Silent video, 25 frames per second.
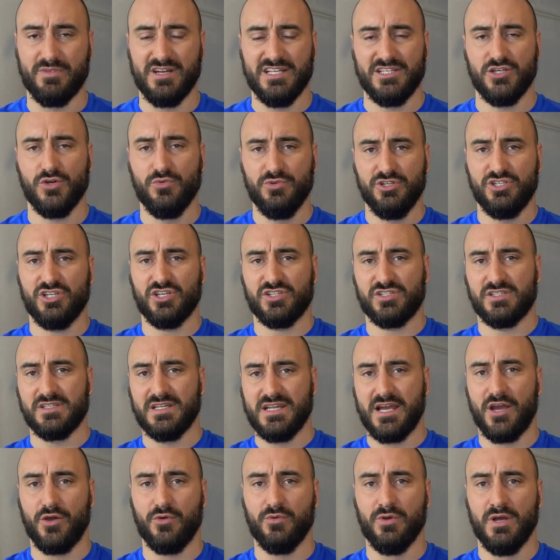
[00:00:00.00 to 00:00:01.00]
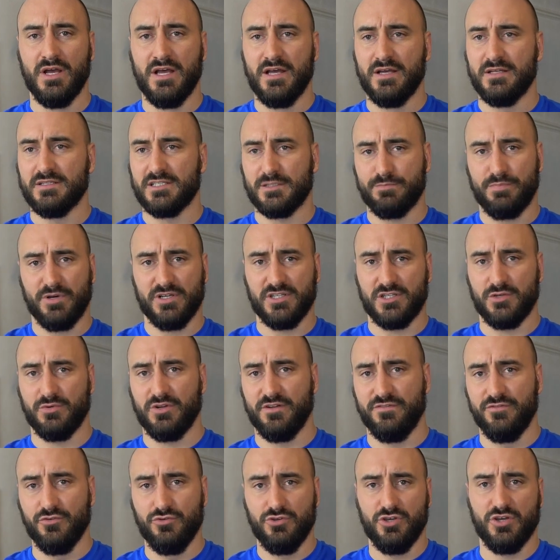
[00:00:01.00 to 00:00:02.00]
And he's only just now, despite
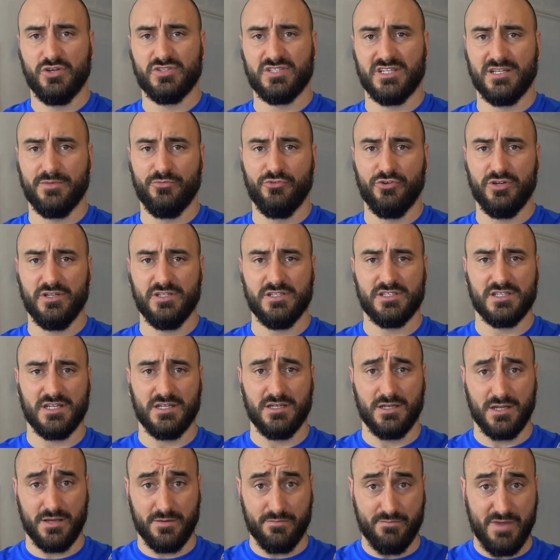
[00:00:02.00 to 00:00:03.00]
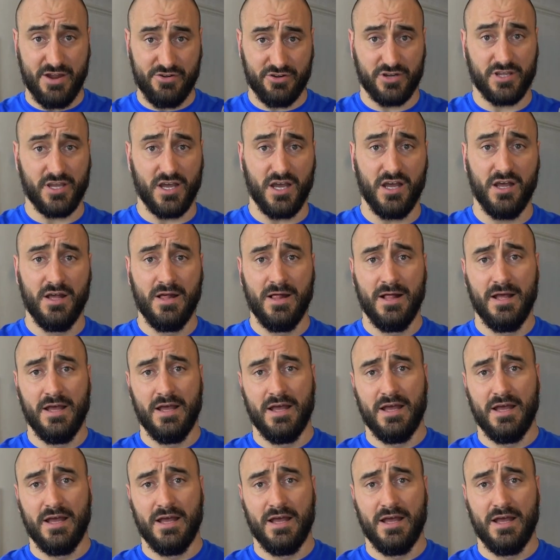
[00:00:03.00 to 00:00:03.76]
doing a few years in the Marines in America,